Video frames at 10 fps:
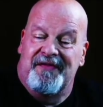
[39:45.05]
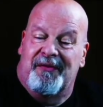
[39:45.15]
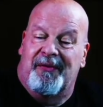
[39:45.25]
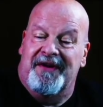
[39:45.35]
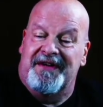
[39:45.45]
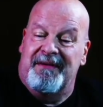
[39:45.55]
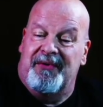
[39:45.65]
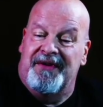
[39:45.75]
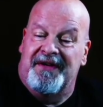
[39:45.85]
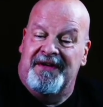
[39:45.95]
funeral one
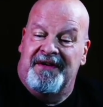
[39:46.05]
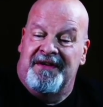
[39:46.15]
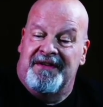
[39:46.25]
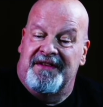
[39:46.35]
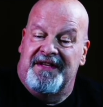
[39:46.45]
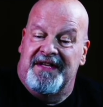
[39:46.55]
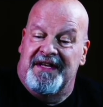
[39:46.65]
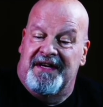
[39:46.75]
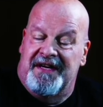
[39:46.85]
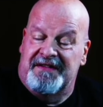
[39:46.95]
time where
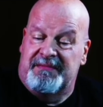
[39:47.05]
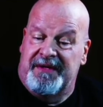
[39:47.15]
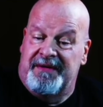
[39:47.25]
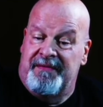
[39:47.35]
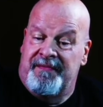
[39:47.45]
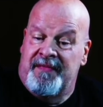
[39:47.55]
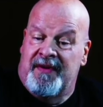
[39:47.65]
the husband